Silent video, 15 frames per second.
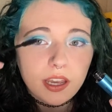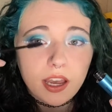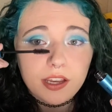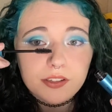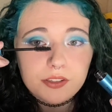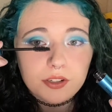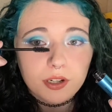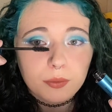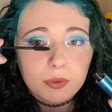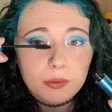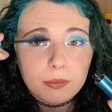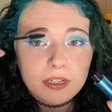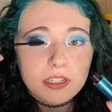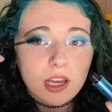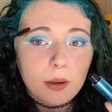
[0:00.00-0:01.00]
I start with
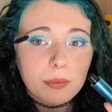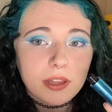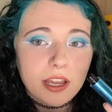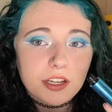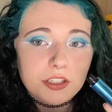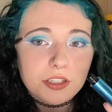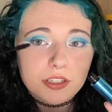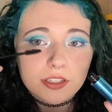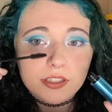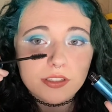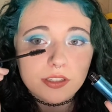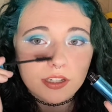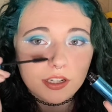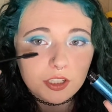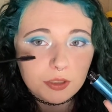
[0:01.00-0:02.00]
my top lashes,
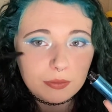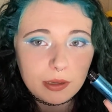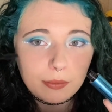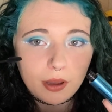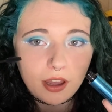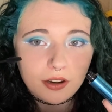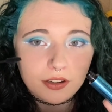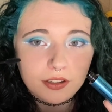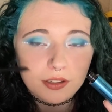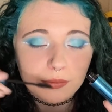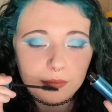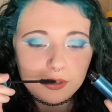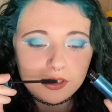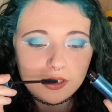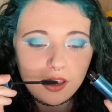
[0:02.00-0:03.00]
then I do my
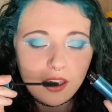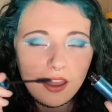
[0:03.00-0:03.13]
bottoms.